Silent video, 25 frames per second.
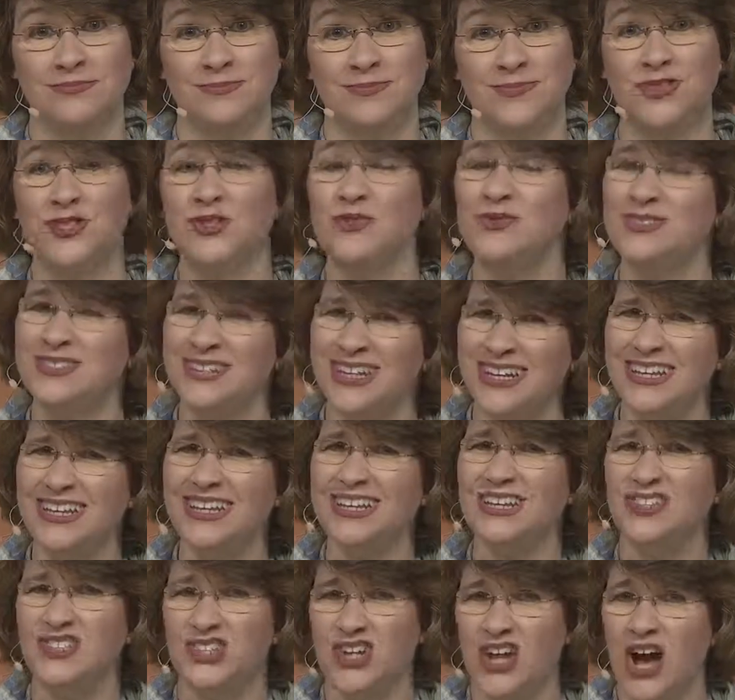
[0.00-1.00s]
So
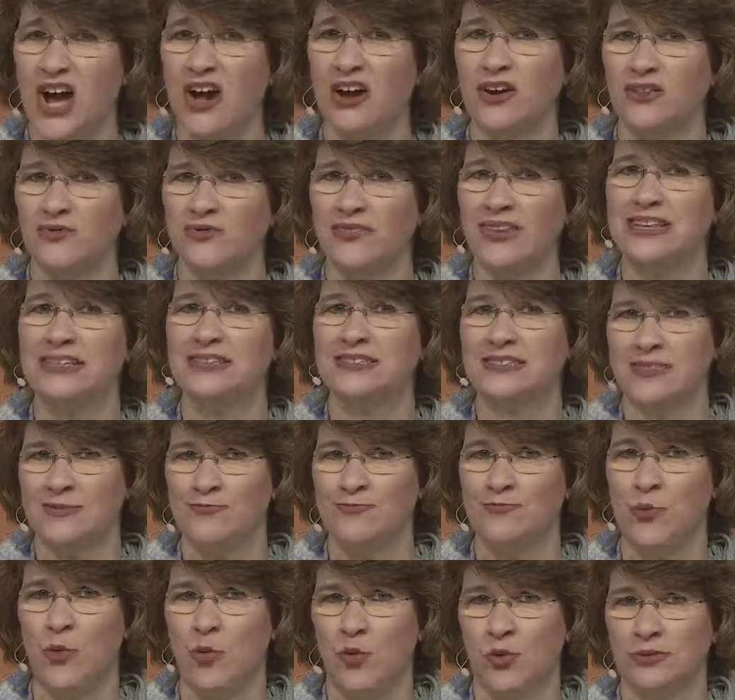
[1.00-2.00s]
studying geography is
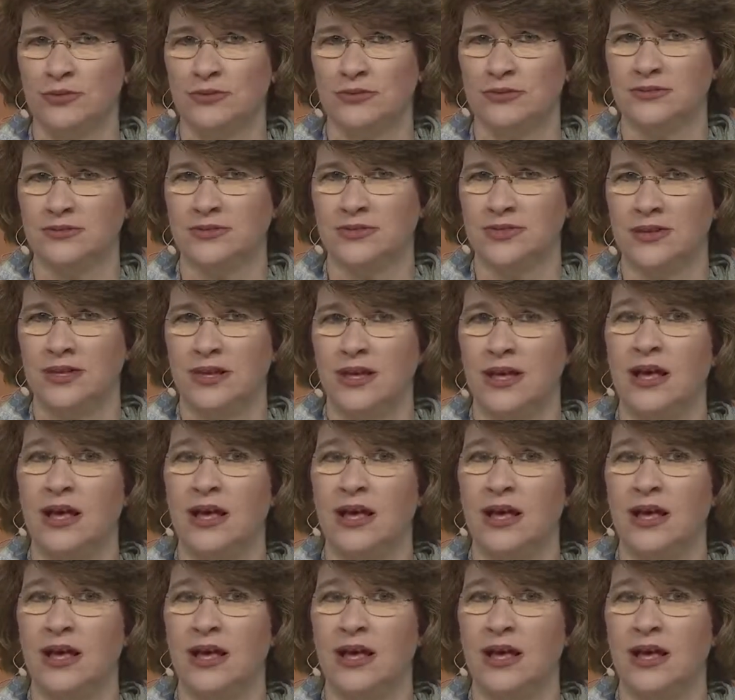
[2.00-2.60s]
important.